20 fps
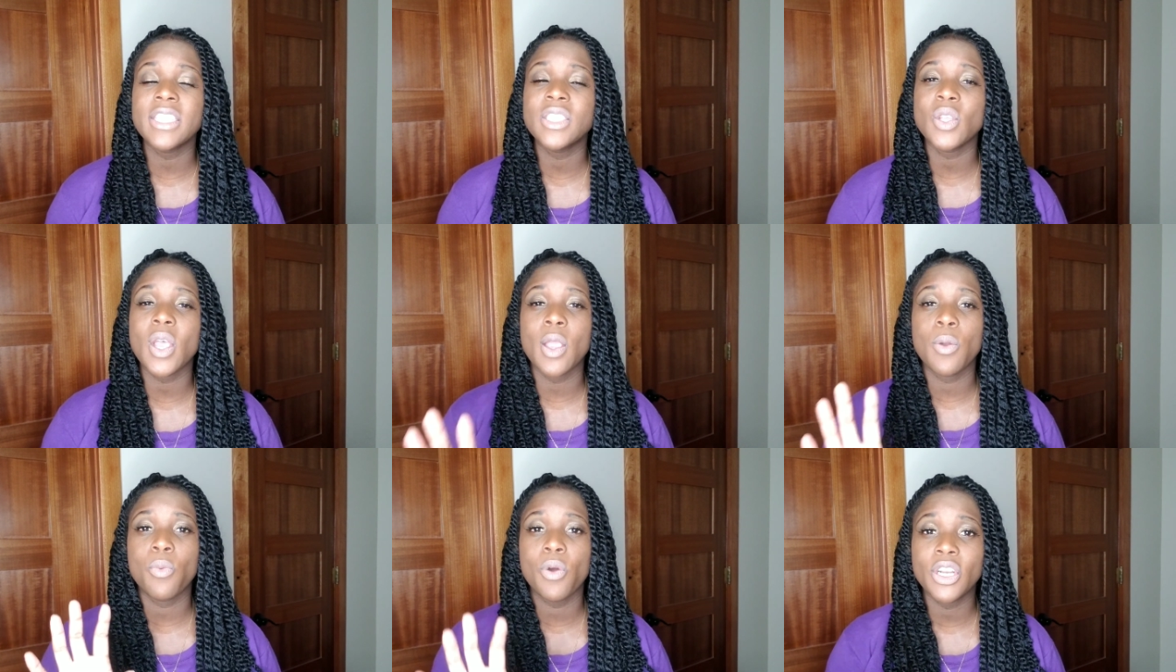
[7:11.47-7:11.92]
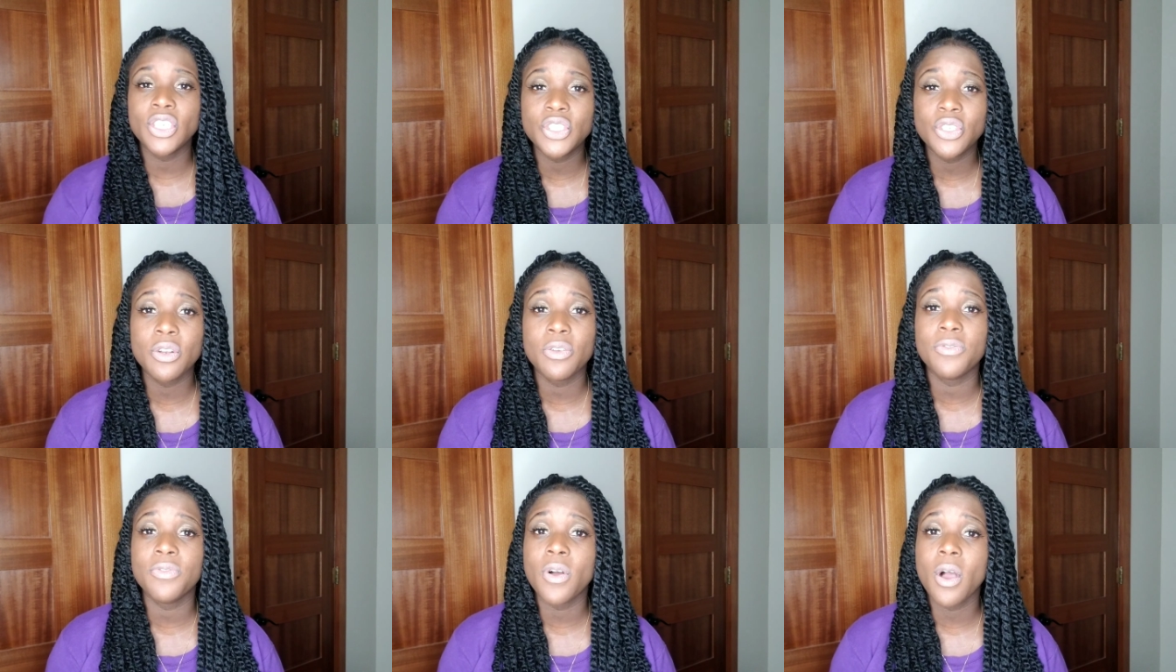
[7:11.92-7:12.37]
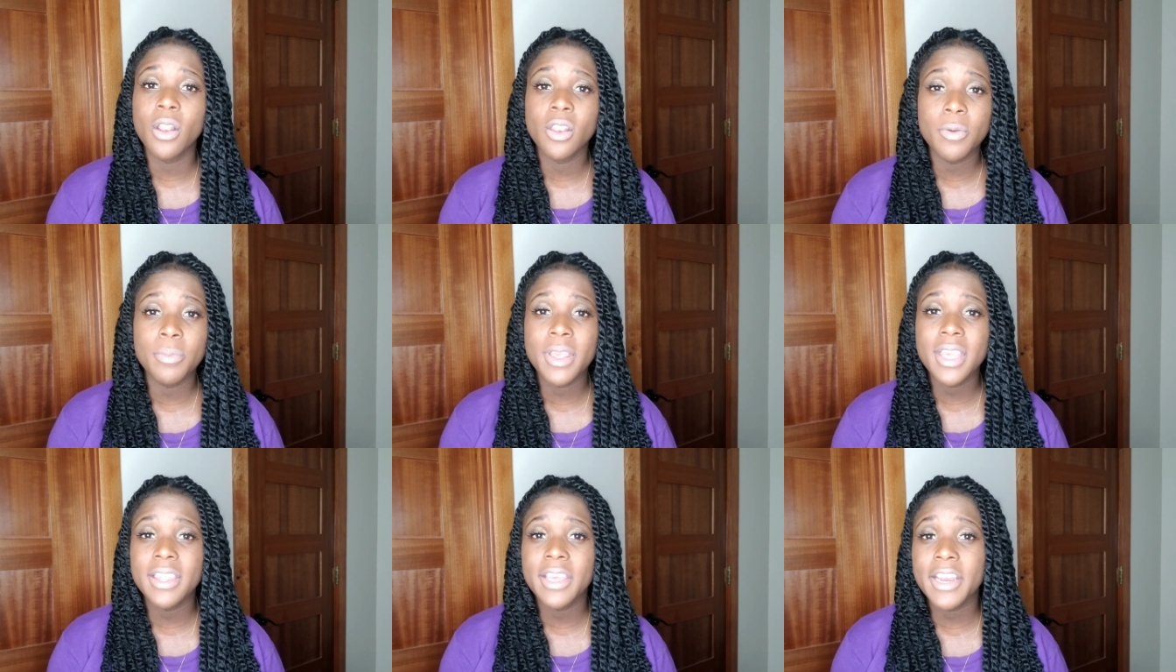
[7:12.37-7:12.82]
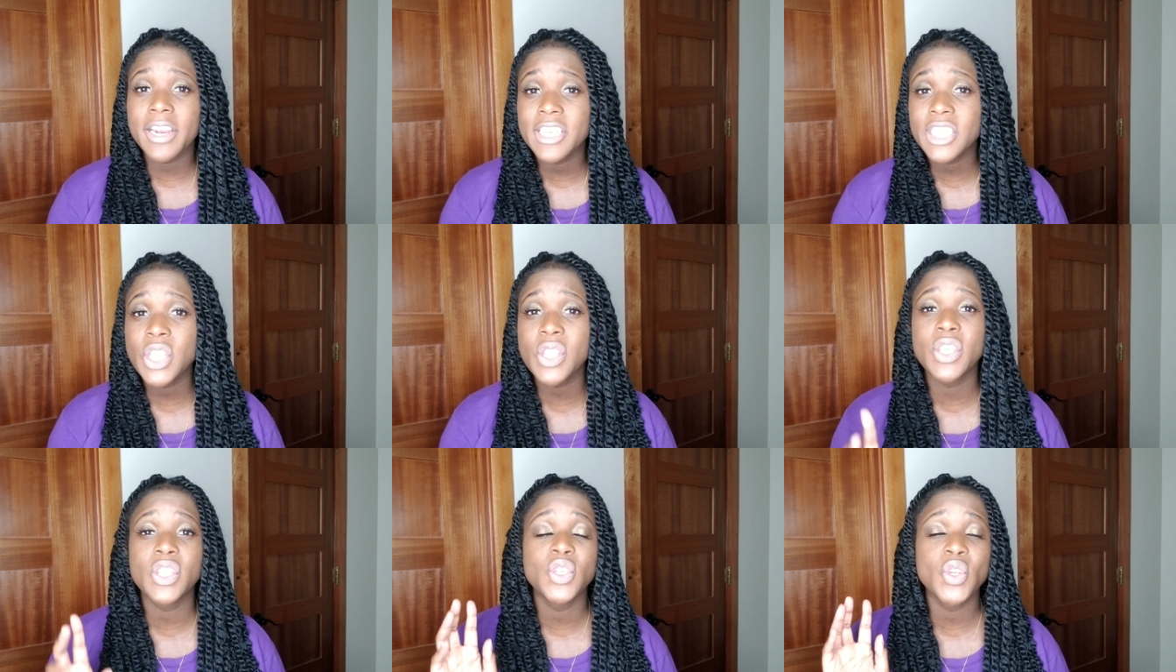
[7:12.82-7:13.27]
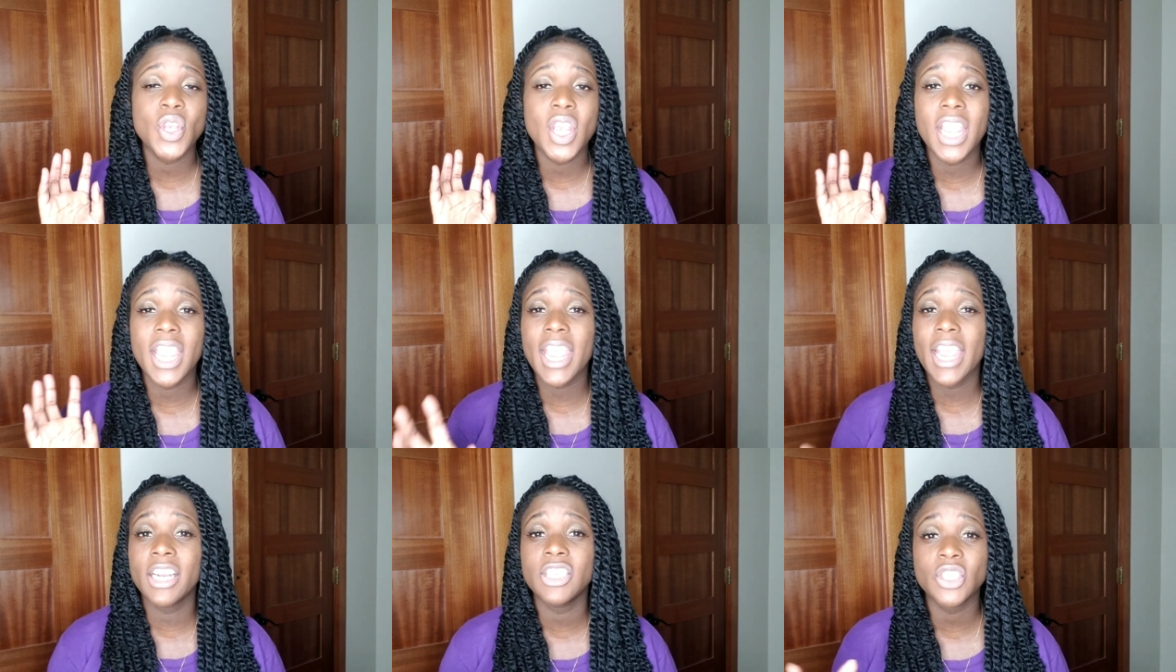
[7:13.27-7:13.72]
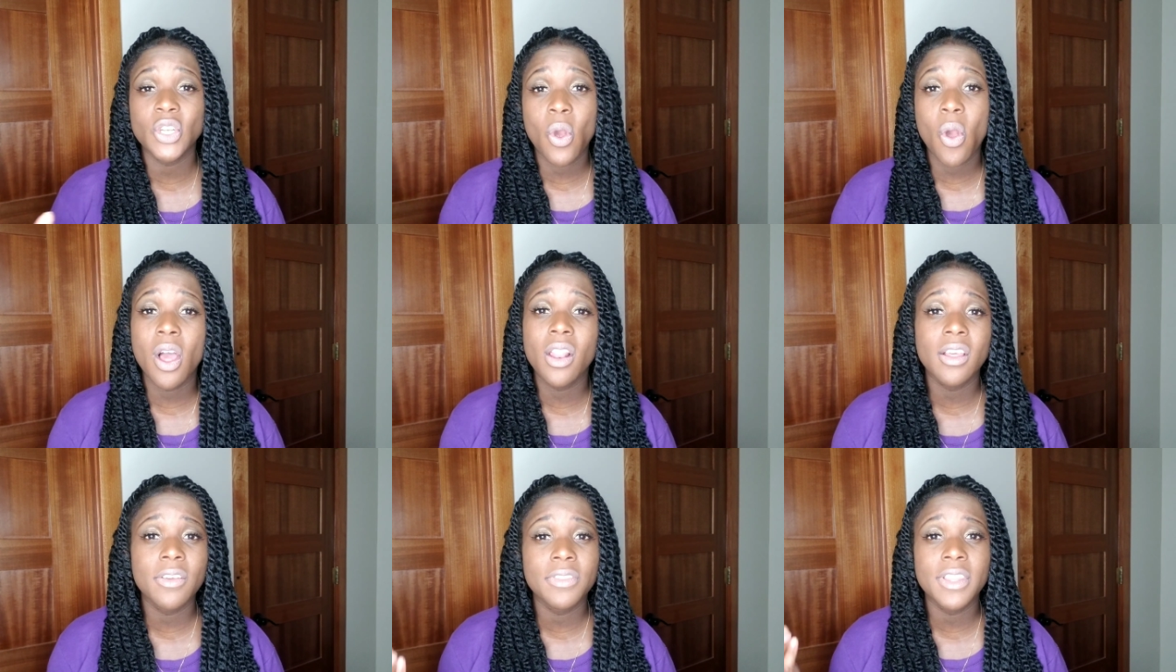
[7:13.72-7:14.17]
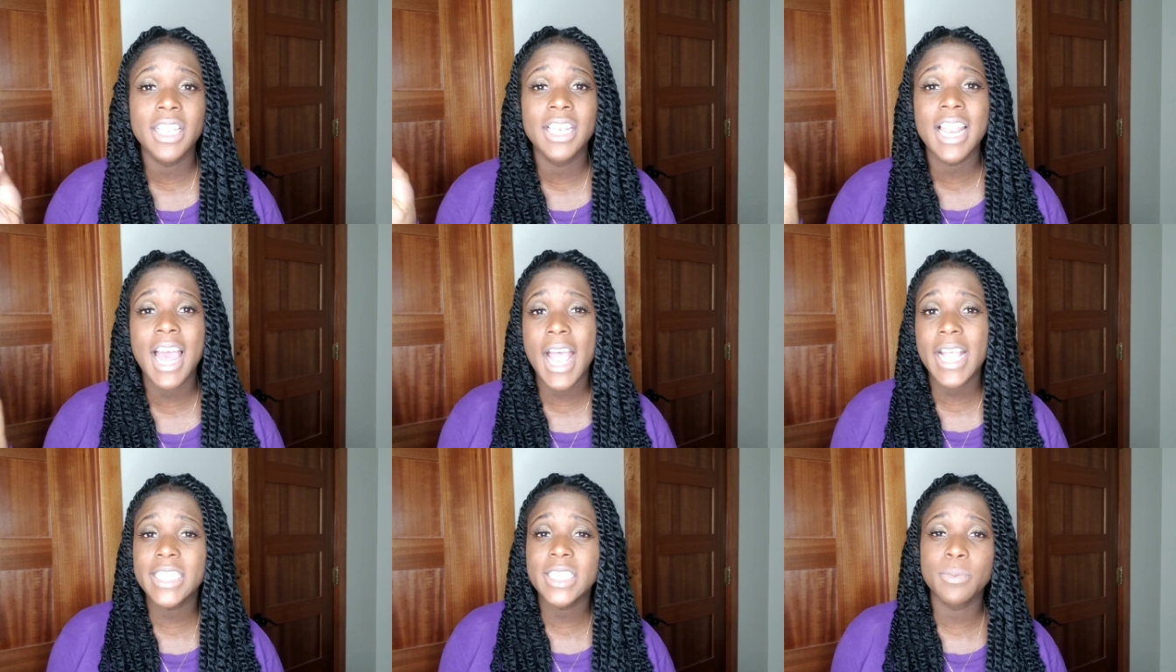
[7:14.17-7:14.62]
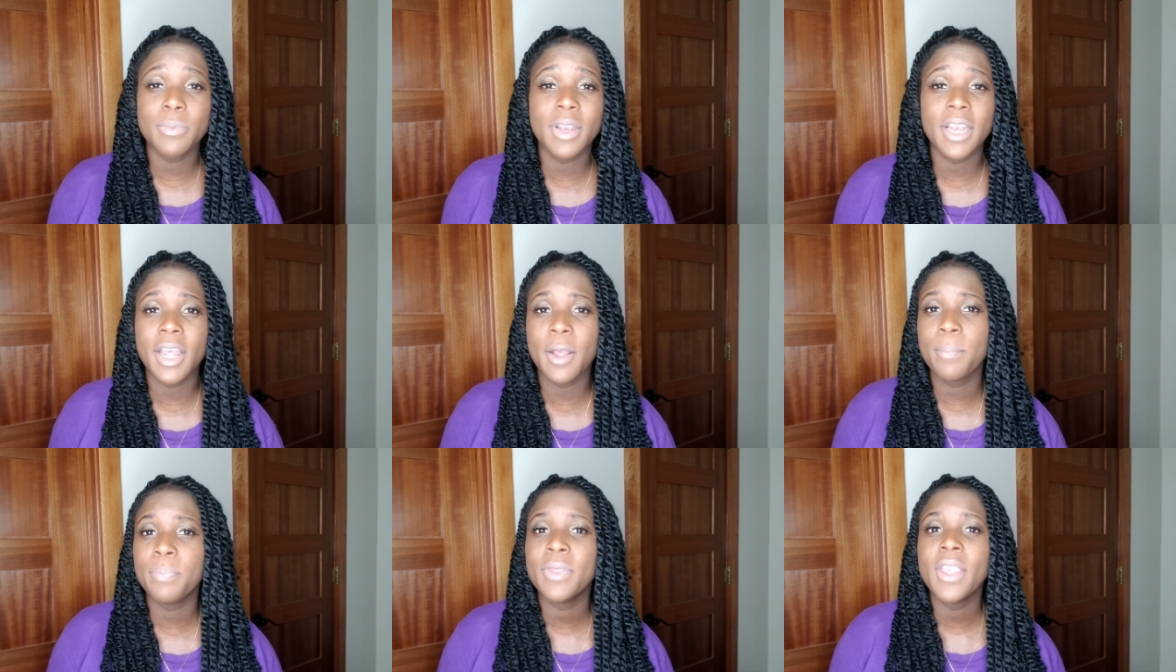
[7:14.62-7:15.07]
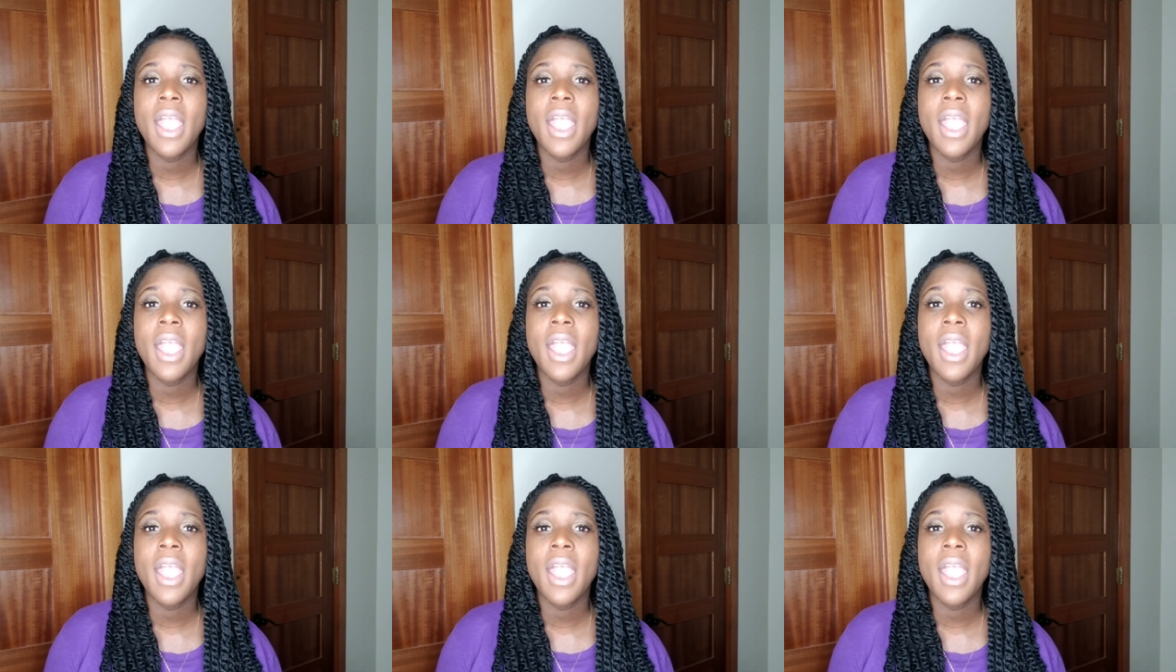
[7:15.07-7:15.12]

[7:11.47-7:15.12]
So I want you to follow me there so that you can catch all of the last minute